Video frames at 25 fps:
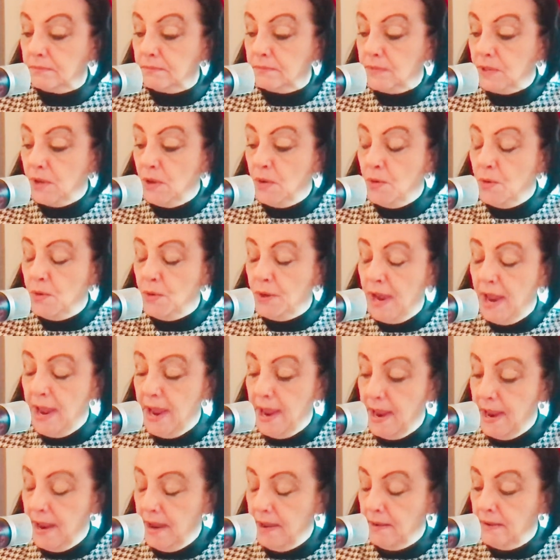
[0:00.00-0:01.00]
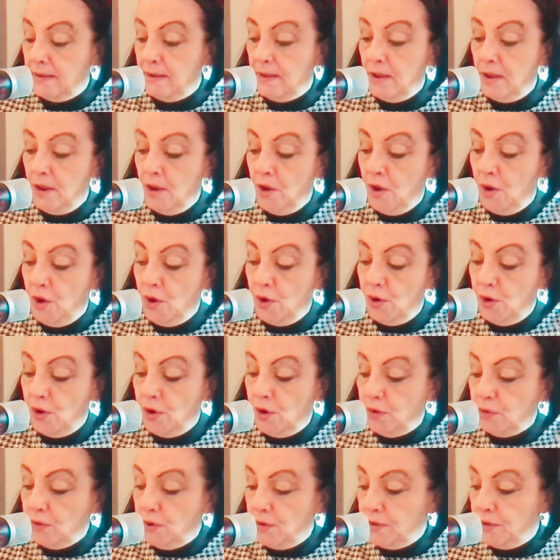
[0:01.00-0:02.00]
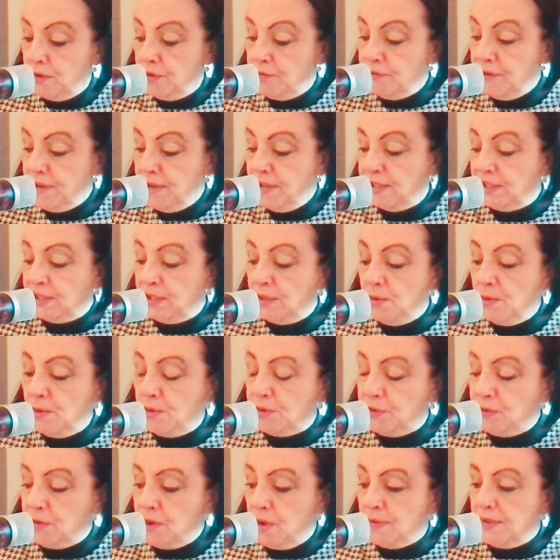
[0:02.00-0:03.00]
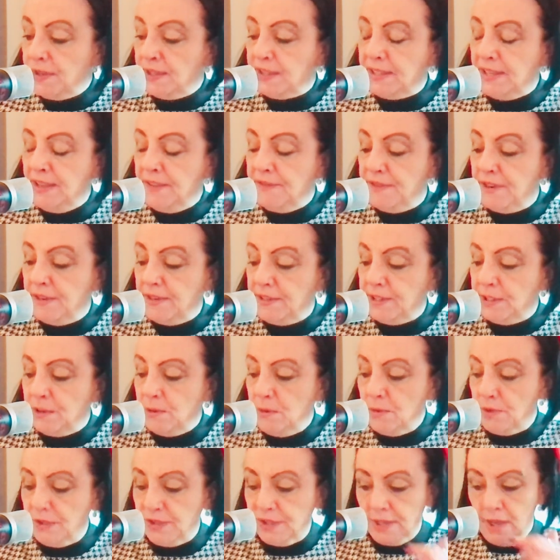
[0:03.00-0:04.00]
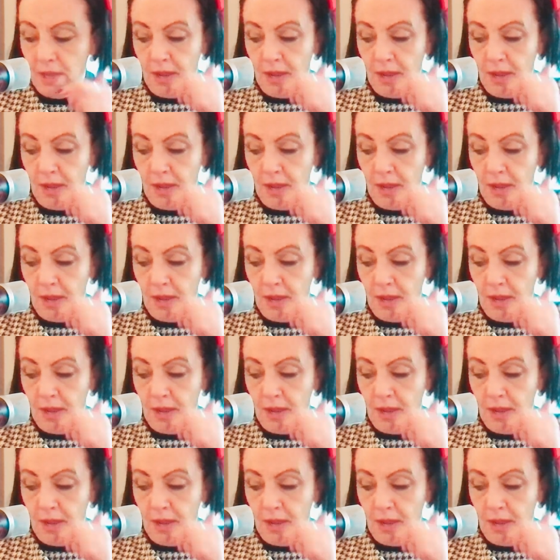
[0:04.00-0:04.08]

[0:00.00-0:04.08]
Okay. Got the Three of Swords, I've got the Seven of Swords.